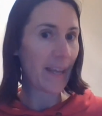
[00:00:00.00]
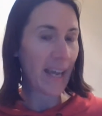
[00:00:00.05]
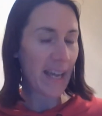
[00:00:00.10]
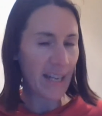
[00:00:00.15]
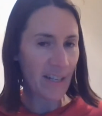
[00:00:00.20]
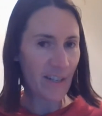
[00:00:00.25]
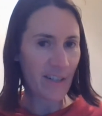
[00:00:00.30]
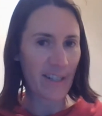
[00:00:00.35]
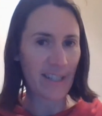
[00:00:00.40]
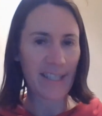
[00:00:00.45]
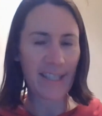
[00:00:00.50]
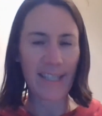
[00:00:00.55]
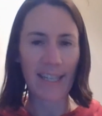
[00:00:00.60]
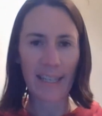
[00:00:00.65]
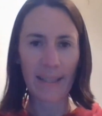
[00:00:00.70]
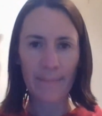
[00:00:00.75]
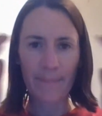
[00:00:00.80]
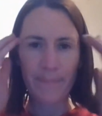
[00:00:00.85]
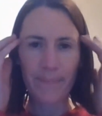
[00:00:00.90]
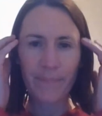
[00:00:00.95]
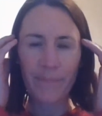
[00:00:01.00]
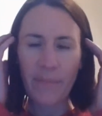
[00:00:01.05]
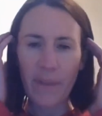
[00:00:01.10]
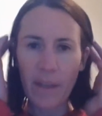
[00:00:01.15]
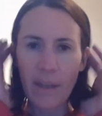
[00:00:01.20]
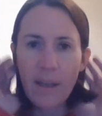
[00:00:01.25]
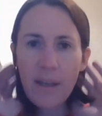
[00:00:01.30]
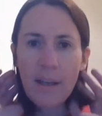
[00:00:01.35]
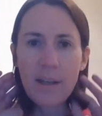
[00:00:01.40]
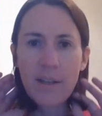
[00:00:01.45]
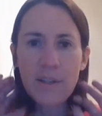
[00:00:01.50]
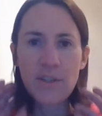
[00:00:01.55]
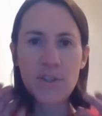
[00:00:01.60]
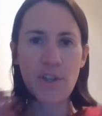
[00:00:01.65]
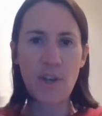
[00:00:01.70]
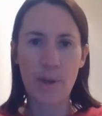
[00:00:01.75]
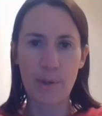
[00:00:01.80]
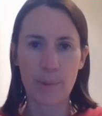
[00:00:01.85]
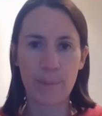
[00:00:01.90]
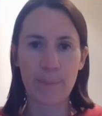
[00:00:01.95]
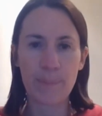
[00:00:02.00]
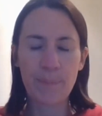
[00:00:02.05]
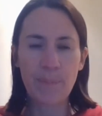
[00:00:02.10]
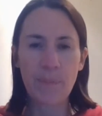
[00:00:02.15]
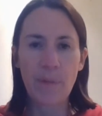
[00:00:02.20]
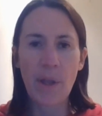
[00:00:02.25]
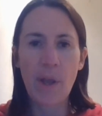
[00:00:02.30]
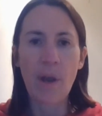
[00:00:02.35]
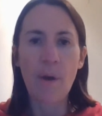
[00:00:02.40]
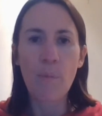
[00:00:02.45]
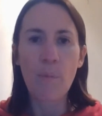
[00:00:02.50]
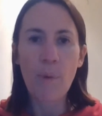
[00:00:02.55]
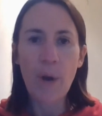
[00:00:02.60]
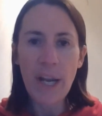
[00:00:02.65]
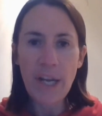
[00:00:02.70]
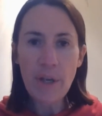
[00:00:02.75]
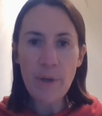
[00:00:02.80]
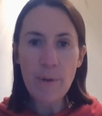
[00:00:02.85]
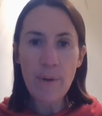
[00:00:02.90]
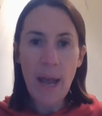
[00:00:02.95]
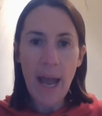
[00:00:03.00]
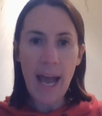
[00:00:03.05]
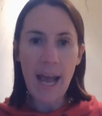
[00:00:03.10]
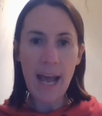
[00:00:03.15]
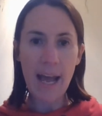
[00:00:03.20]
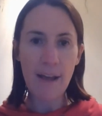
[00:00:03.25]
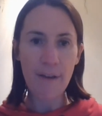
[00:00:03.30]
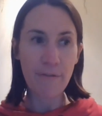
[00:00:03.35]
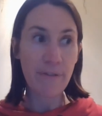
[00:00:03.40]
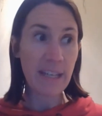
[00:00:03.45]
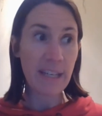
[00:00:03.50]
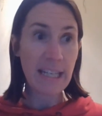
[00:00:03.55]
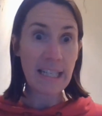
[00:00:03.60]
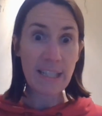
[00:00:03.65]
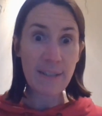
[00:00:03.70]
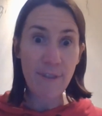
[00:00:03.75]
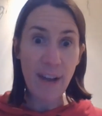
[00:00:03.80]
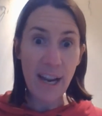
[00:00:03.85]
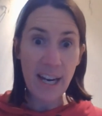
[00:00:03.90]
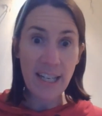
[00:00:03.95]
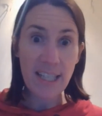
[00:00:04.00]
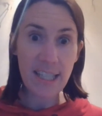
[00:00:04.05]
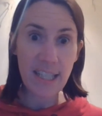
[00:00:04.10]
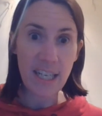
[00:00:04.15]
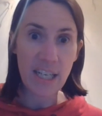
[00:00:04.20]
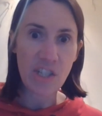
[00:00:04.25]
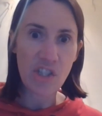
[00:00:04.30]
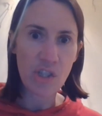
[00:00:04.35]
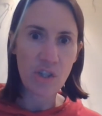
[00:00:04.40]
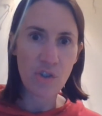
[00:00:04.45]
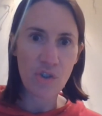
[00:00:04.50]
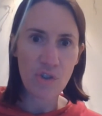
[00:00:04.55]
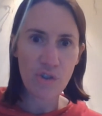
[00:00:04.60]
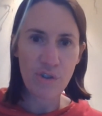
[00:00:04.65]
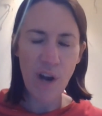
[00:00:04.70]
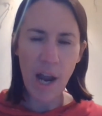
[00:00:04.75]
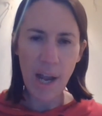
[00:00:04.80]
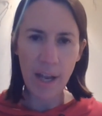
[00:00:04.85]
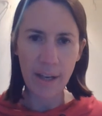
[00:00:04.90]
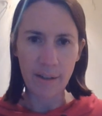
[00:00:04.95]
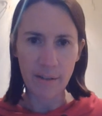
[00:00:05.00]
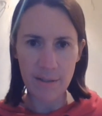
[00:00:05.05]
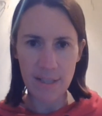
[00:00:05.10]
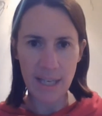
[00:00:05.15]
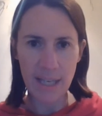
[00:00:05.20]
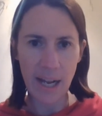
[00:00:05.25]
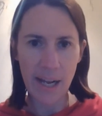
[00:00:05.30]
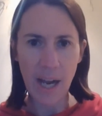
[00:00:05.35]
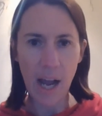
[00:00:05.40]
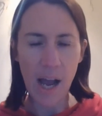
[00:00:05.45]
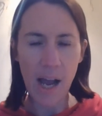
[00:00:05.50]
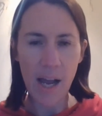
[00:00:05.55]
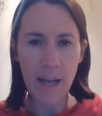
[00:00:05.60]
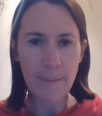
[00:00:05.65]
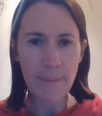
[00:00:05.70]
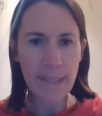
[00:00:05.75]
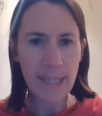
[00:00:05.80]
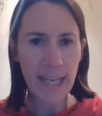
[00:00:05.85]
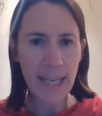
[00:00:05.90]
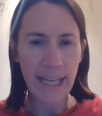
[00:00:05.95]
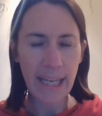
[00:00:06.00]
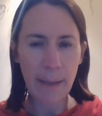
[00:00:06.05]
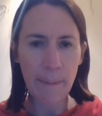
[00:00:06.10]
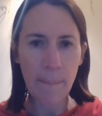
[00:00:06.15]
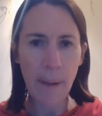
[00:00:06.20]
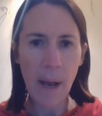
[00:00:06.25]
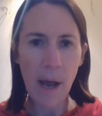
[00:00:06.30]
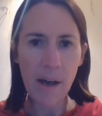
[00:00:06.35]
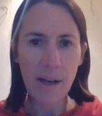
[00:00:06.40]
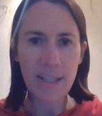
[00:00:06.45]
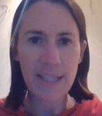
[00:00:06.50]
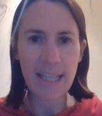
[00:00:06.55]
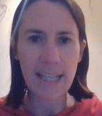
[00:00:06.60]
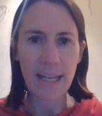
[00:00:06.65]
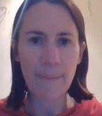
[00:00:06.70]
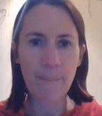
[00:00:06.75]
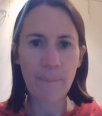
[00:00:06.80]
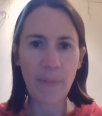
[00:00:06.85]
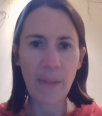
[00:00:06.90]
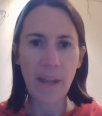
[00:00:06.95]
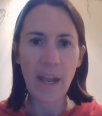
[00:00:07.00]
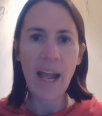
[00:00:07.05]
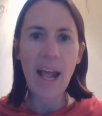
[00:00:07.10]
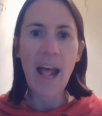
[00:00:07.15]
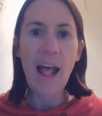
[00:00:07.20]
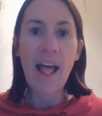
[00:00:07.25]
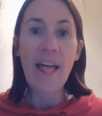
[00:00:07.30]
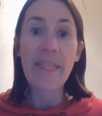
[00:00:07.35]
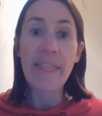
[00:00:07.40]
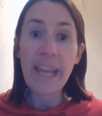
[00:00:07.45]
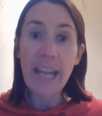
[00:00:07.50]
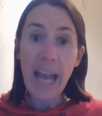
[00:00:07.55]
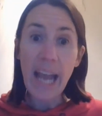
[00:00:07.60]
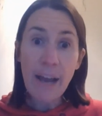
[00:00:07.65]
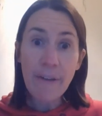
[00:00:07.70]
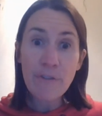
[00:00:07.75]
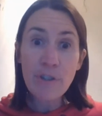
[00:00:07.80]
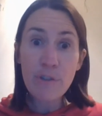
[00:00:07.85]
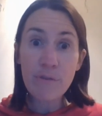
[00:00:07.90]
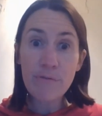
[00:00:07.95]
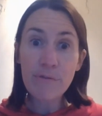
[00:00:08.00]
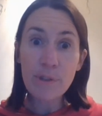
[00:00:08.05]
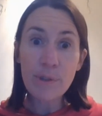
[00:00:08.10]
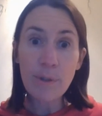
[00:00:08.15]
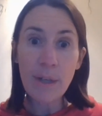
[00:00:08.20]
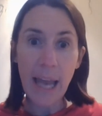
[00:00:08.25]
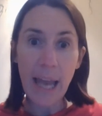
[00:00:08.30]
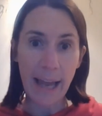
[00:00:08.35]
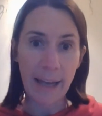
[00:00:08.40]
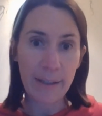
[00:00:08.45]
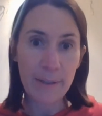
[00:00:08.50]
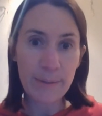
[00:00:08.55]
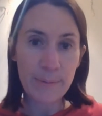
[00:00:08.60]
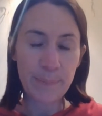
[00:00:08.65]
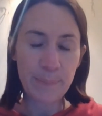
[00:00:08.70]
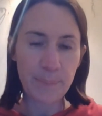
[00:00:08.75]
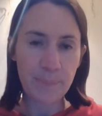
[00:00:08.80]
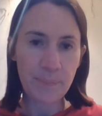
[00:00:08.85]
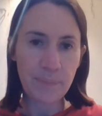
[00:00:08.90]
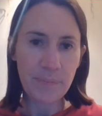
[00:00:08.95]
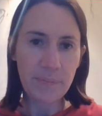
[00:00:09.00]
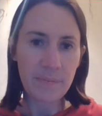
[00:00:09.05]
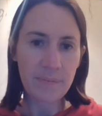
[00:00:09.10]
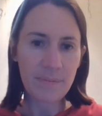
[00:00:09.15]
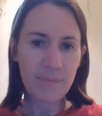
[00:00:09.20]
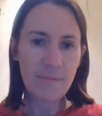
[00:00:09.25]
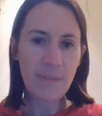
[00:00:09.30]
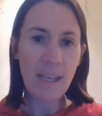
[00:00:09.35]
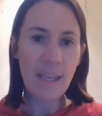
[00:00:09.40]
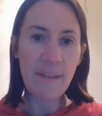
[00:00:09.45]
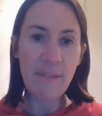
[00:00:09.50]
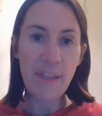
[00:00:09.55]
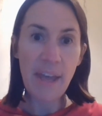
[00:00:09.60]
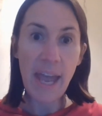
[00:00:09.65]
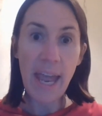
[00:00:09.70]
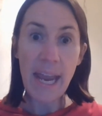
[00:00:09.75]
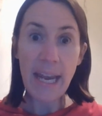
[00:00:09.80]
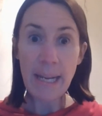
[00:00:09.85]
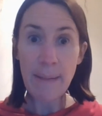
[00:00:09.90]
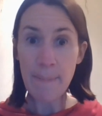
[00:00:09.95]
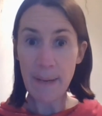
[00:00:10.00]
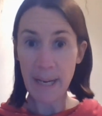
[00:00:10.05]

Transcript: Interesting. So when you have these vaccination trials like I'm taking part in, they have to rule out that any